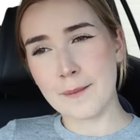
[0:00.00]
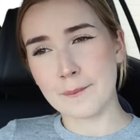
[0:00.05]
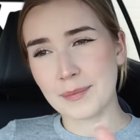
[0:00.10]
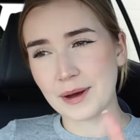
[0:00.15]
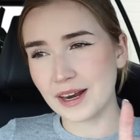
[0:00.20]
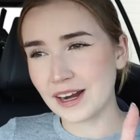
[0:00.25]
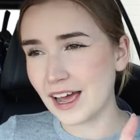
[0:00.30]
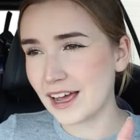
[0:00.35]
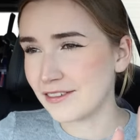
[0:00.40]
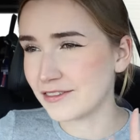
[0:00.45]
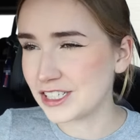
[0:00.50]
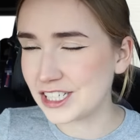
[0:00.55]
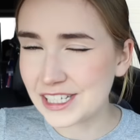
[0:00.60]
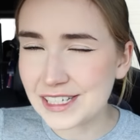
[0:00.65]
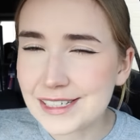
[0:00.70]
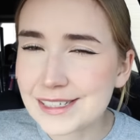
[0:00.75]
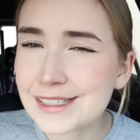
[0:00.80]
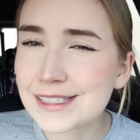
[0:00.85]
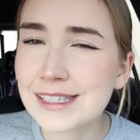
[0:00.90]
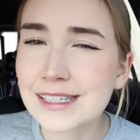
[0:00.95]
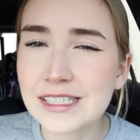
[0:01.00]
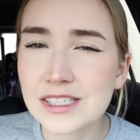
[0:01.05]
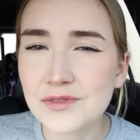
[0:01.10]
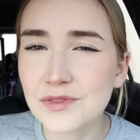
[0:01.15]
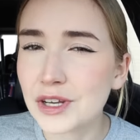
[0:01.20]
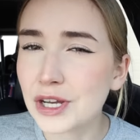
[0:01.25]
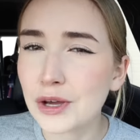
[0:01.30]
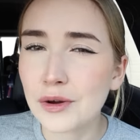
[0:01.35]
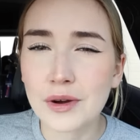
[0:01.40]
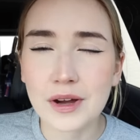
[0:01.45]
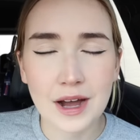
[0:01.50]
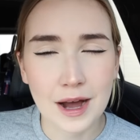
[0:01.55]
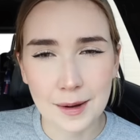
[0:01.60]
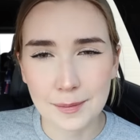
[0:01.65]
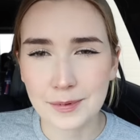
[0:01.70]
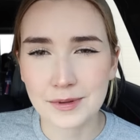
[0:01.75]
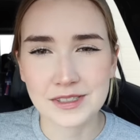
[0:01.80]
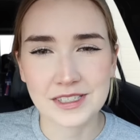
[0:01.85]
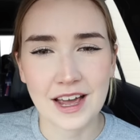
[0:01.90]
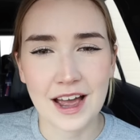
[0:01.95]
But I've teased this video a
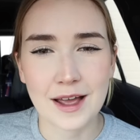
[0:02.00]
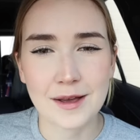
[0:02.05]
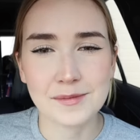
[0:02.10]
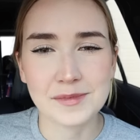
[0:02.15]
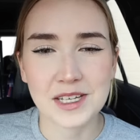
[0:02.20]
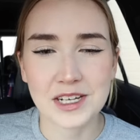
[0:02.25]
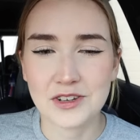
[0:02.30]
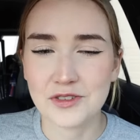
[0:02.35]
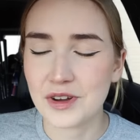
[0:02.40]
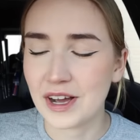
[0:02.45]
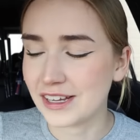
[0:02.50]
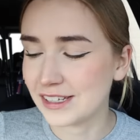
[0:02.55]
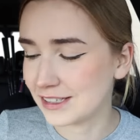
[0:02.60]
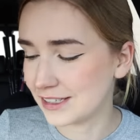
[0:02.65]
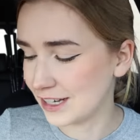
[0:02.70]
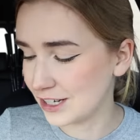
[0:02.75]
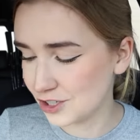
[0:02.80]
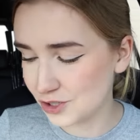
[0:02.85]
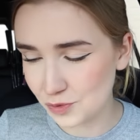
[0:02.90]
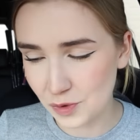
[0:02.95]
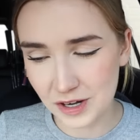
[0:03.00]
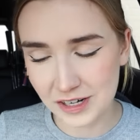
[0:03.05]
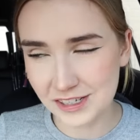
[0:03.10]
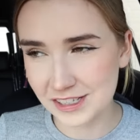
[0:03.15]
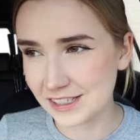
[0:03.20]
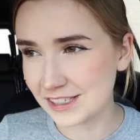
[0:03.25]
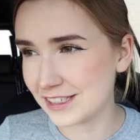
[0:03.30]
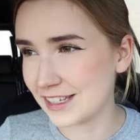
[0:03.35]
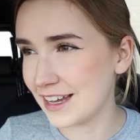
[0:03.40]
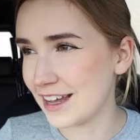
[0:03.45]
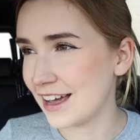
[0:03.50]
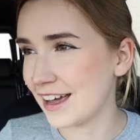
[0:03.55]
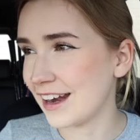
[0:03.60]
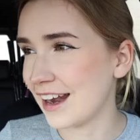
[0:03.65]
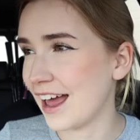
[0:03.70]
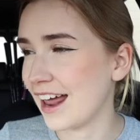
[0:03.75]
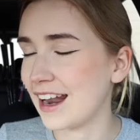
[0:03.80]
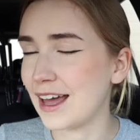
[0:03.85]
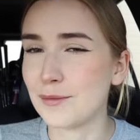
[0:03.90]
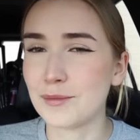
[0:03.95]
couple times and you guys said you wanted to see it,
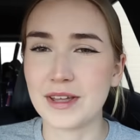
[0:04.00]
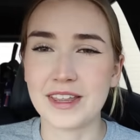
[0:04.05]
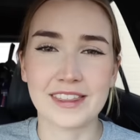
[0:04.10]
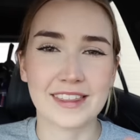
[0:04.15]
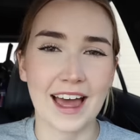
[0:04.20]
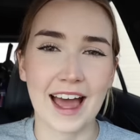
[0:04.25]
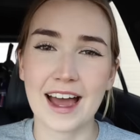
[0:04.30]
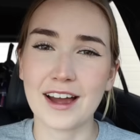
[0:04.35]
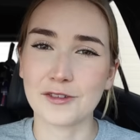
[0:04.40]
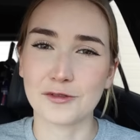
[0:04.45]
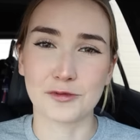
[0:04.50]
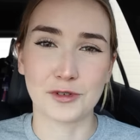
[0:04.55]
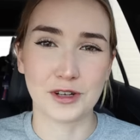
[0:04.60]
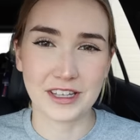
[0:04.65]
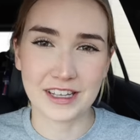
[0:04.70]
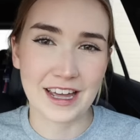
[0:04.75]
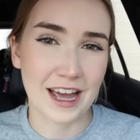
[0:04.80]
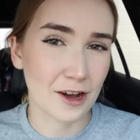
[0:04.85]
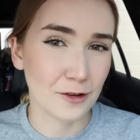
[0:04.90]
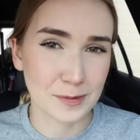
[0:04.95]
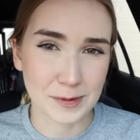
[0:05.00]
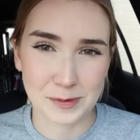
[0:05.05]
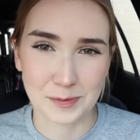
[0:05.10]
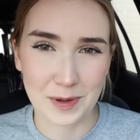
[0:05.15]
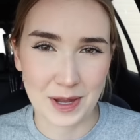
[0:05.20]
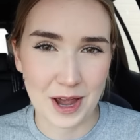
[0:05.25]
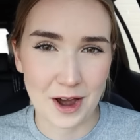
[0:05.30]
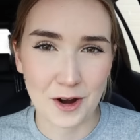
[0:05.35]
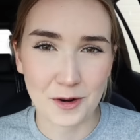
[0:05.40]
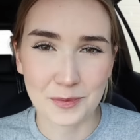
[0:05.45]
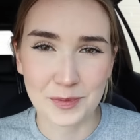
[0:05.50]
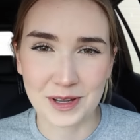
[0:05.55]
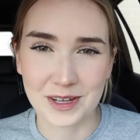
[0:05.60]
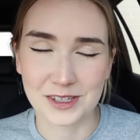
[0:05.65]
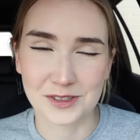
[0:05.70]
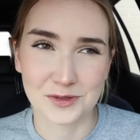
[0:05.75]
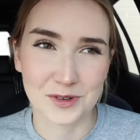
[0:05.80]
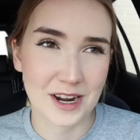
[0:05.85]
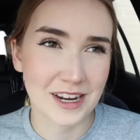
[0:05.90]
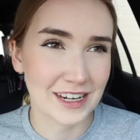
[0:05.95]
and I mean, that really helps me out
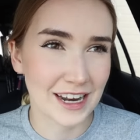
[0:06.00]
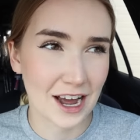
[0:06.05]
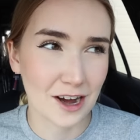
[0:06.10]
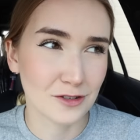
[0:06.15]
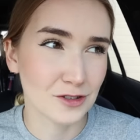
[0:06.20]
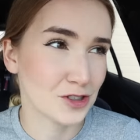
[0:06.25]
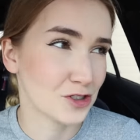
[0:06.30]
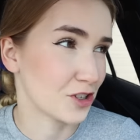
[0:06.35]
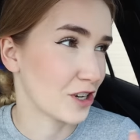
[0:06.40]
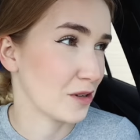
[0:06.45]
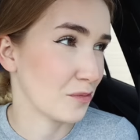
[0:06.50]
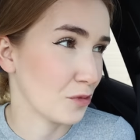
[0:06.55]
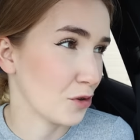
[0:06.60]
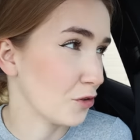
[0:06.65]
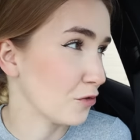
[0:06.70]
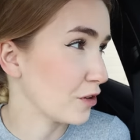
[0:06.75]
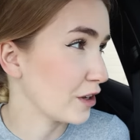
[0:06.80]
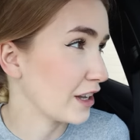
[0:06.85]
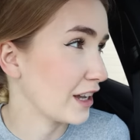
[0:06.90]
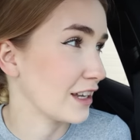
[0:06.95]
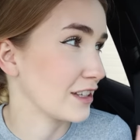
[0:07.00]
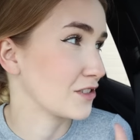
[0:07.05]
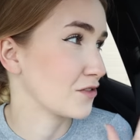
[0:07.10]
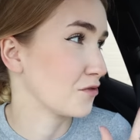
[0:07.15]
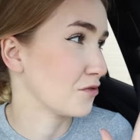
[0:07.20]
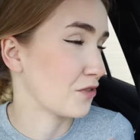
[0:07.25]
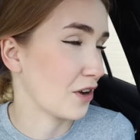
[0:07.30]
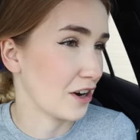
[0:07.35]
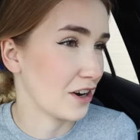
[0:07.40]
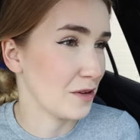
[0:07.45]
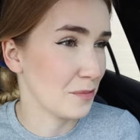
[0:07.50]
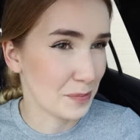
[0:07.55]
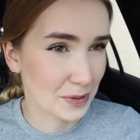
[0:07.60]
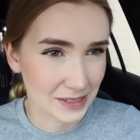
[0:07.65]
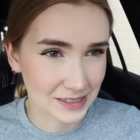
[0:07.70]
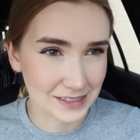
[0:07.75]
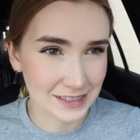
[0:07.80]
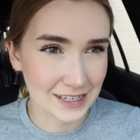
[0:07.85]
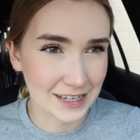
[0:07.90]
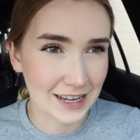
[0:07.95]
because right now during moving it's very
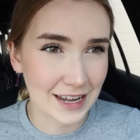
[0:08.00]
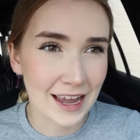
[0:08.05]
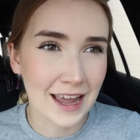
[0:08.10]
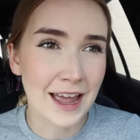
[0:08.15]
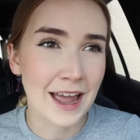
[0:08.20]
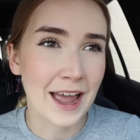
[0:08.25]
busy